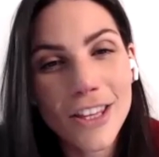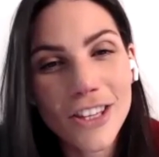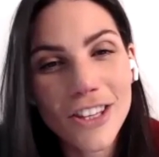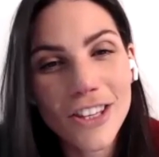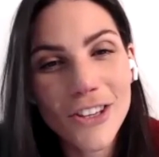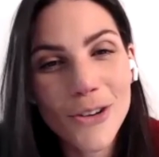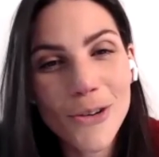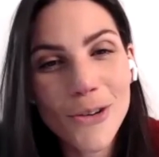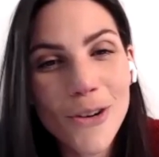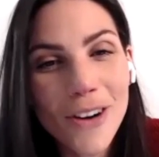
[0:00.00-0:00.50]

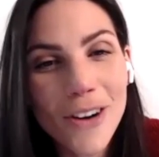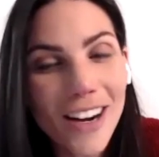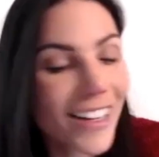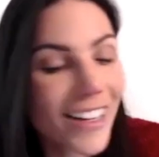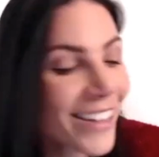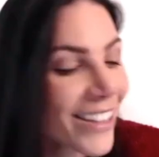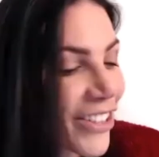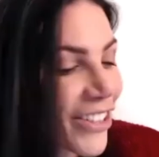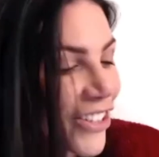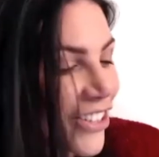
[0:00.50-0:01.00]
you
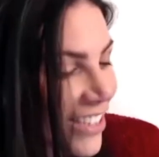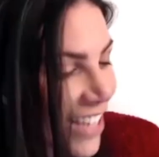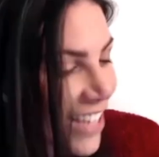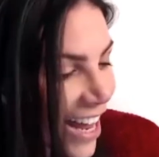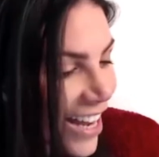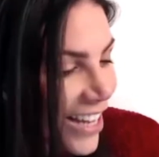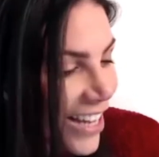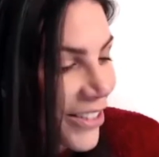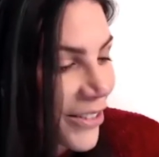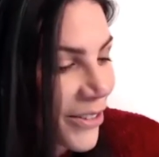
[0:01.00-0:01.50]

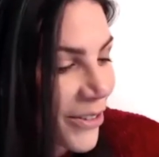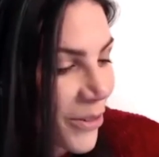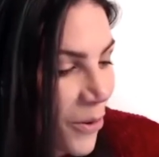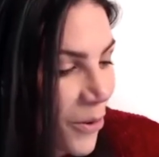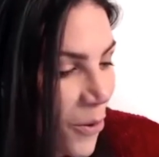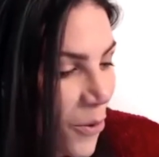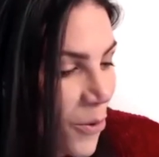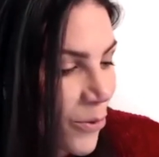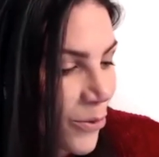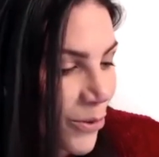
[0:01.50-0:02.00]
understand
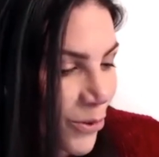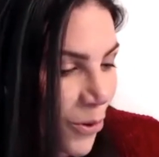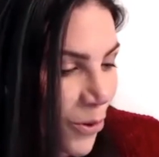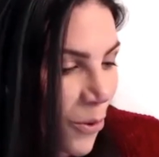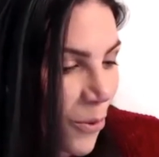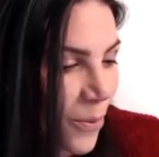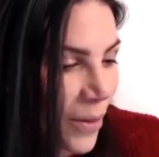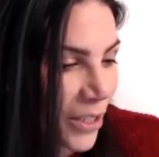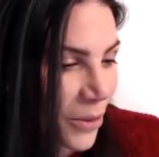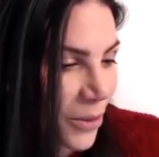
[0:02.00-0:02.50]
so
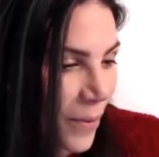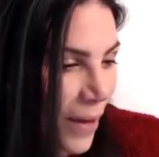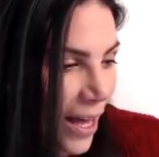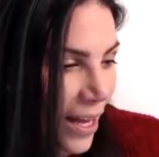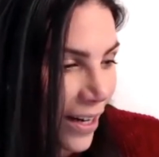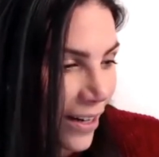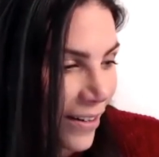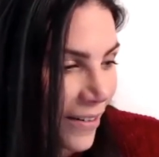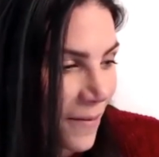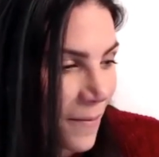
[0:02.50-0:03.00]
much
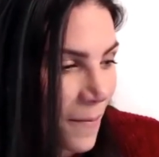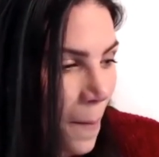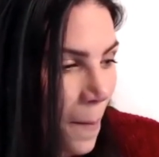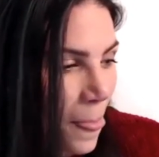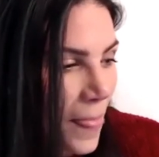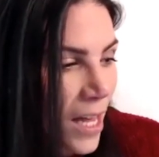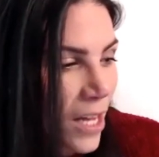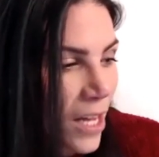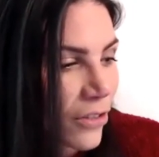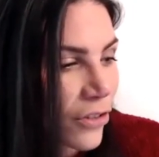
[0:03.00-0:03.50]
better.
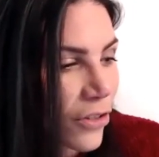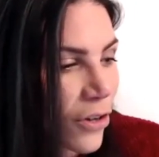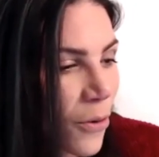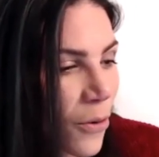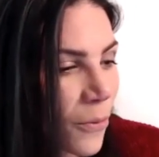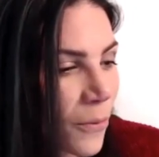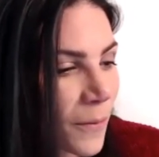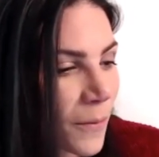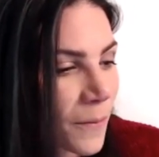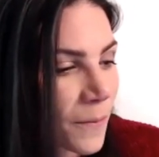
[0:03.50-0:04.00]

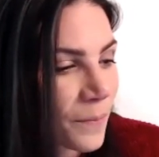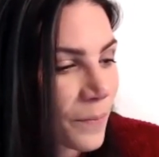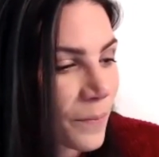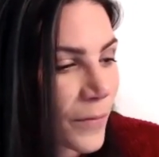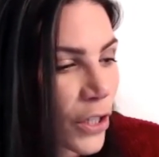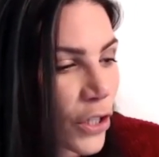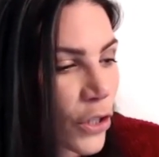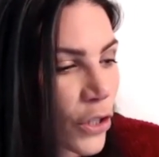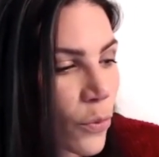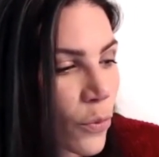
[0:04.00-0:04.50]
So
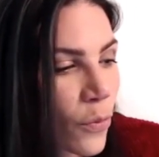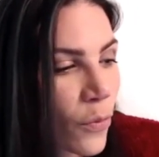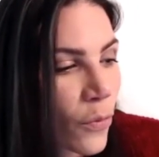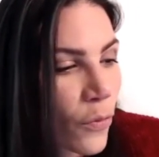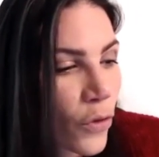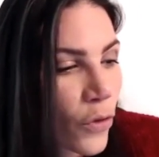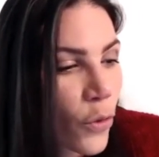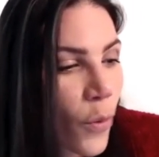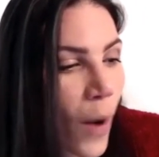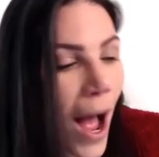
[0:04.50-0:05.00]

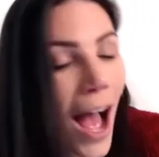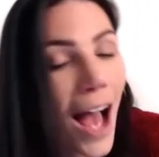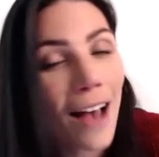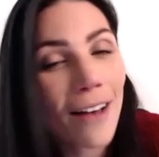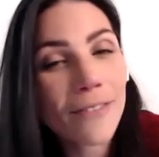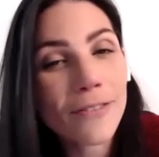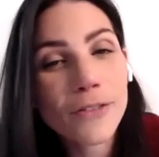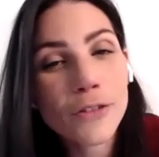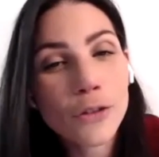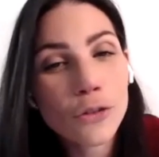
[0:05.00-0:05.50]
you
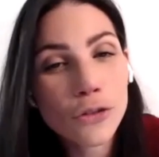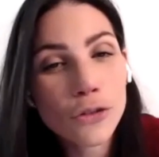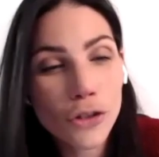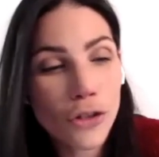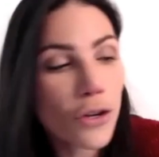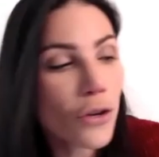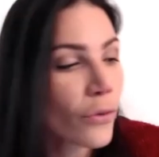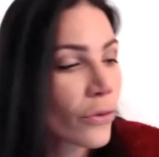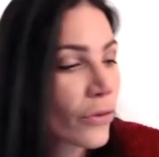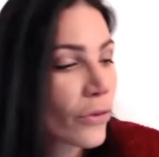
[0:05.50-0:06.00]
have to
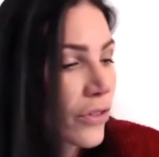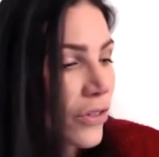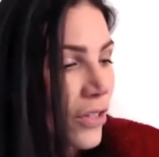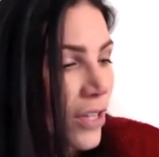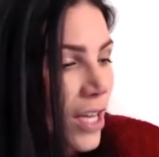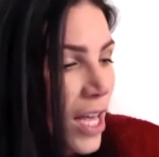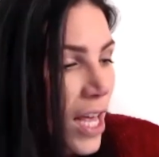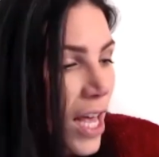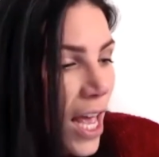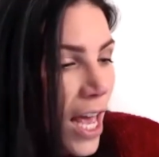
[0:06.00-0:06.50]
choose.
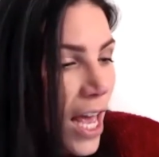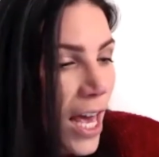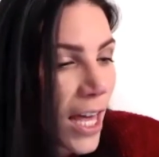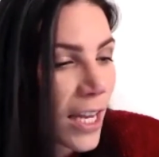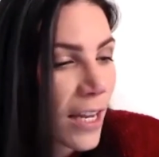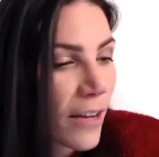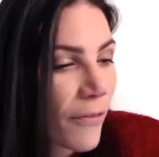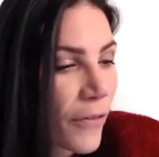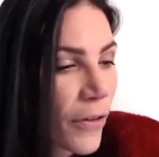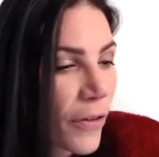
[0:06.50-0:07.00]

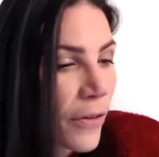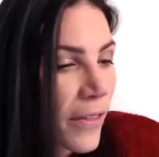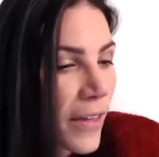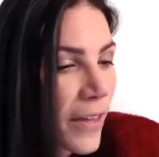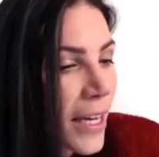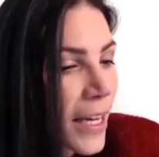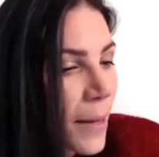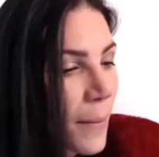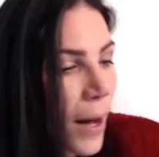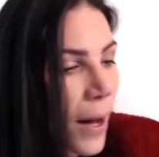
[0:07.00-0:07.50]
And if you
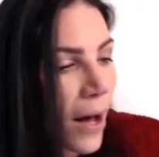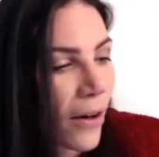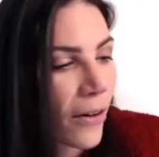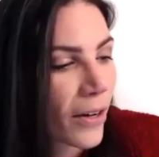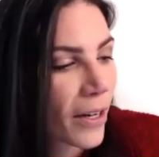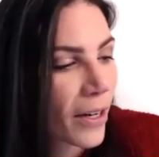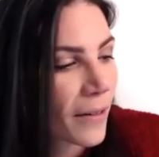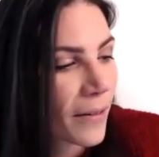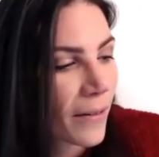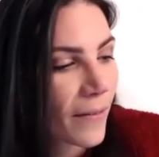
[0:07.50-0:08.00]
think
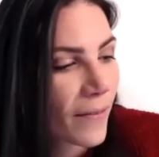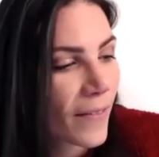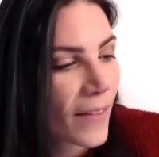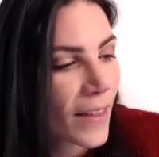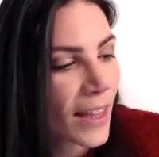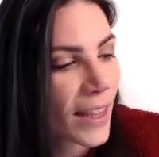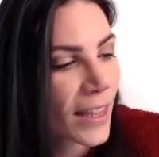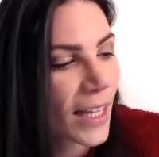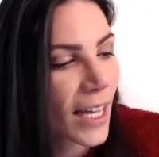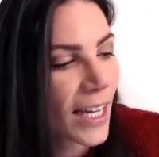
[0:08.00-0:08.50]
about it,
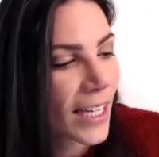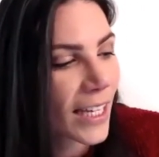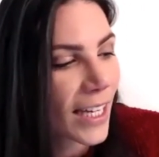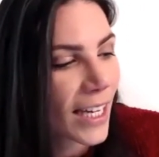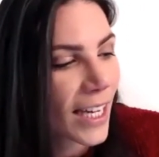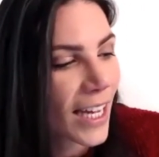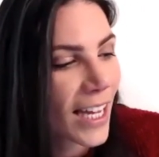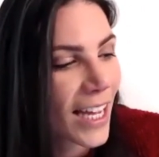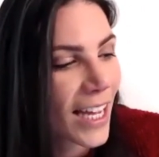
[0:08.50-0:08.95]
like